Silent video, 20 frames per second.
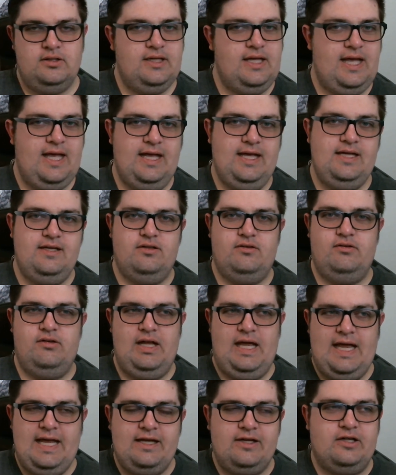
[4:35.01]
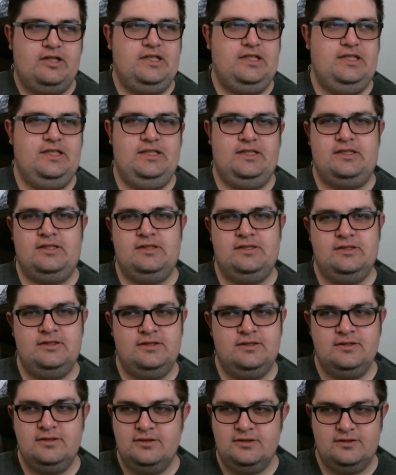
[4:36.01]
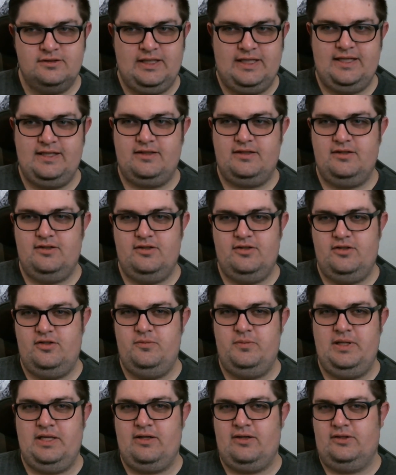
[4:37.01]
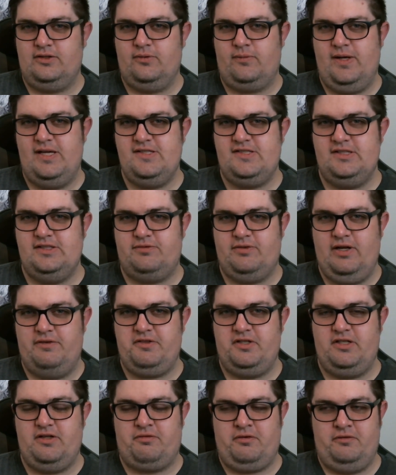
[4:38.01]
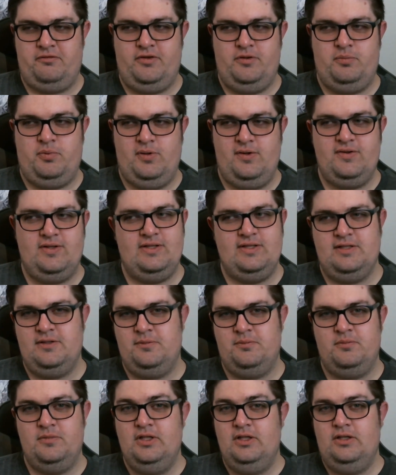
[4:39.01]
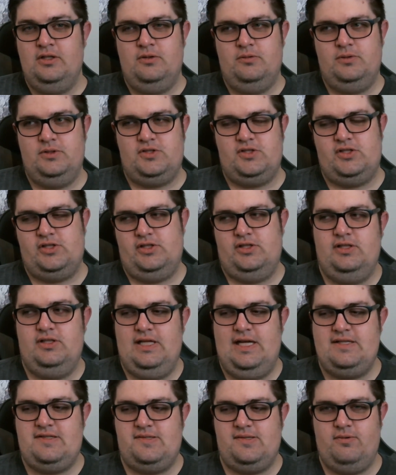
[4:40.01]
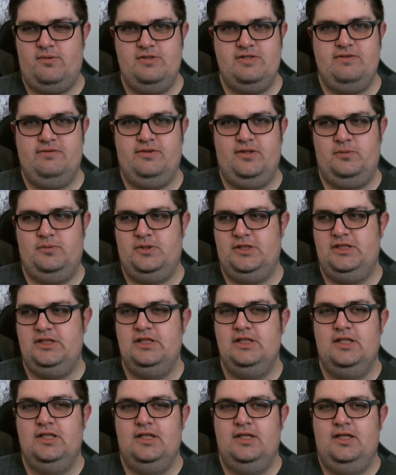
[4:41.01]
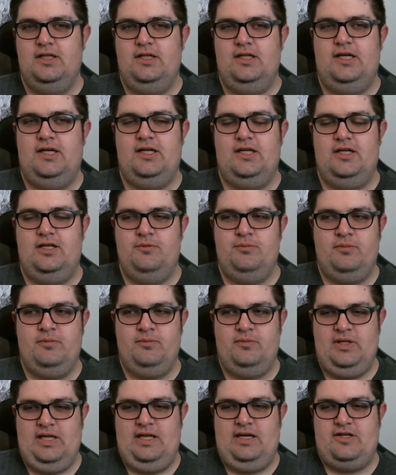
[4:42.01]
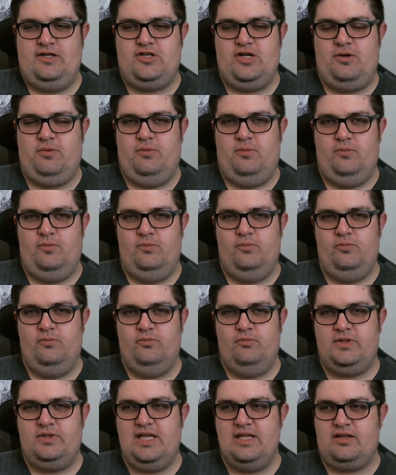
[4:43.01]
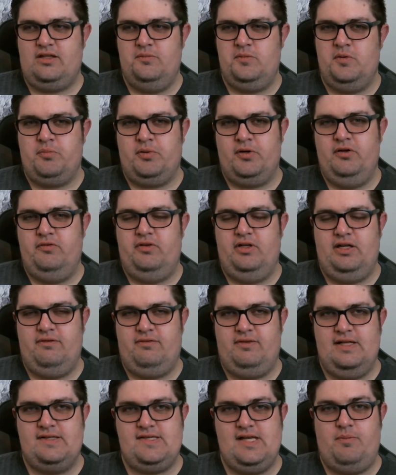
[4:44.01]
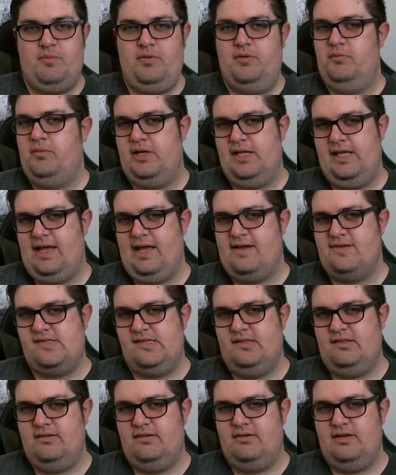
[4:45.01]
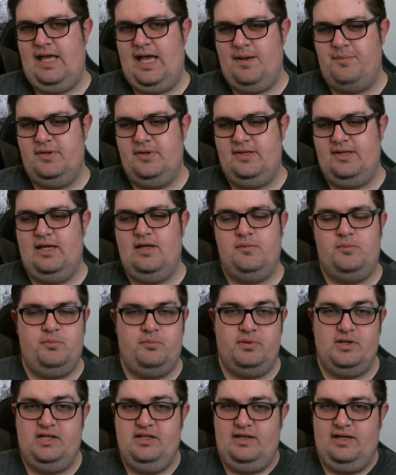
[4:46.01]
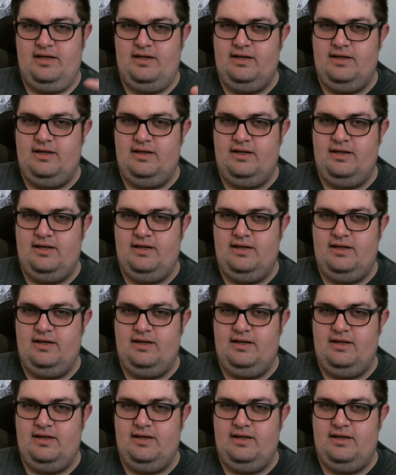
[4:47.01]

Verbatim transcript: hate, anger, like you being called a racist for having a different viewpoint than them, which that's always a fun one. Um, and I try to get them to prove it if that's happened, but it hasn't happened yet. But